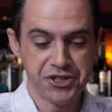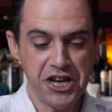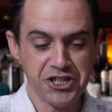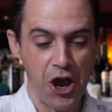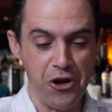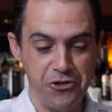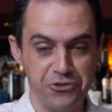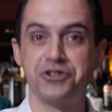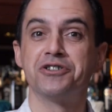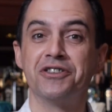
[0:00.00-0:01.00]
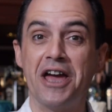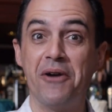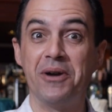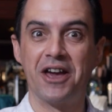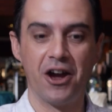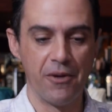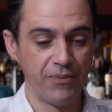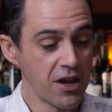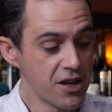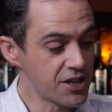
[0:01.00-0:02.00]
potatoes. Yeah. There we
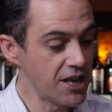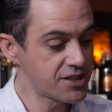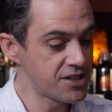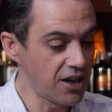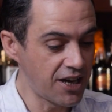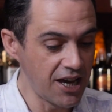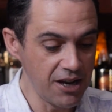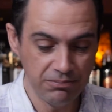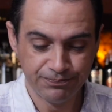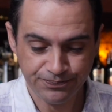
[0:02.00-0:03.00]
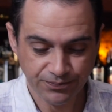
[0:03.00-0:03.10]
go. So let's tuck in. Don't